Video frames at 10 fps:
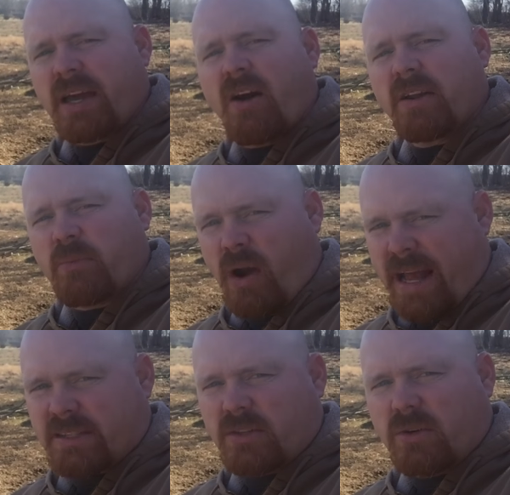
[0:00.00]
we called him
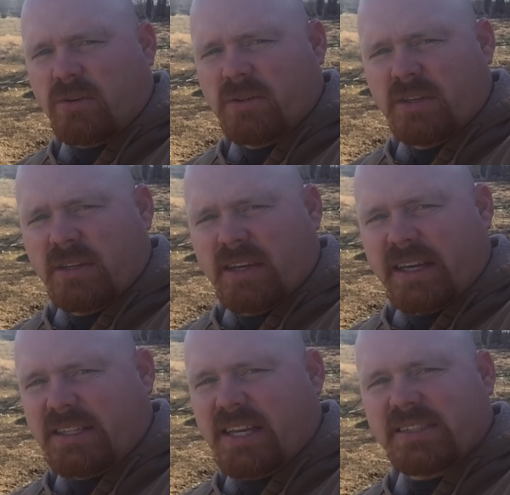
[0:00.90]
Rascal.
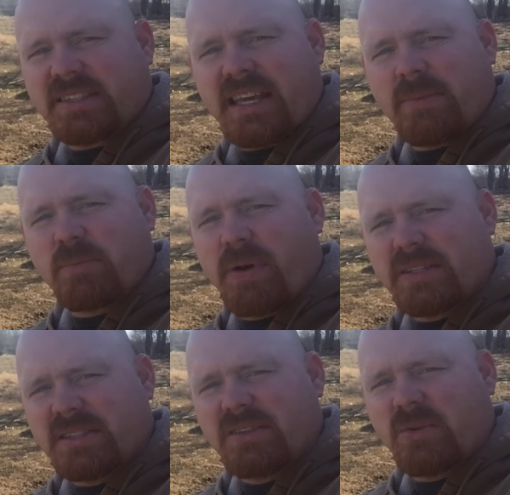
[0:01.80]
He just kept
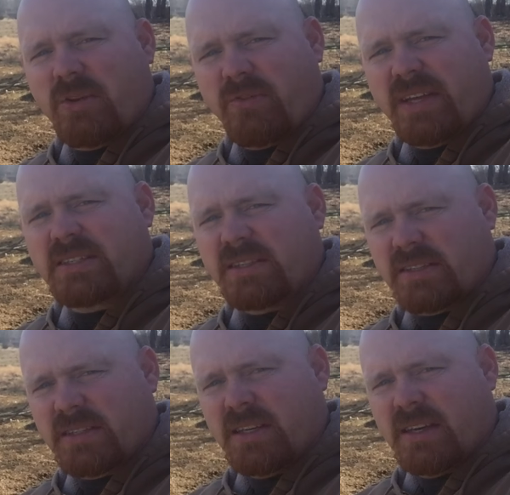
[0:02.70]
busting through the
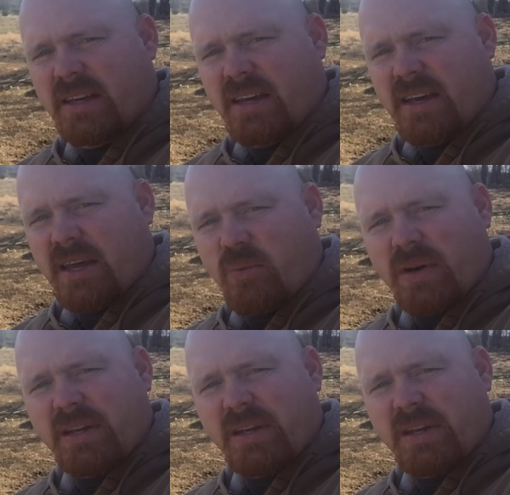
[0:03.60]
fences. And